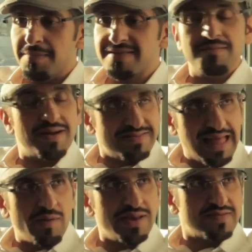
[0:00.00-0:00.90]
But
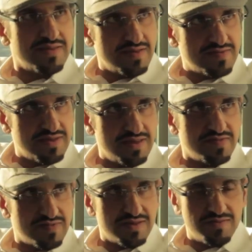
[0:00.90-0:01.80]
now he's
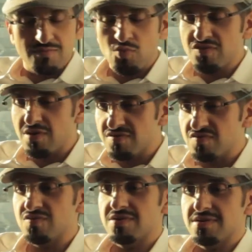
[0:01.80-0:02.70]
moved on to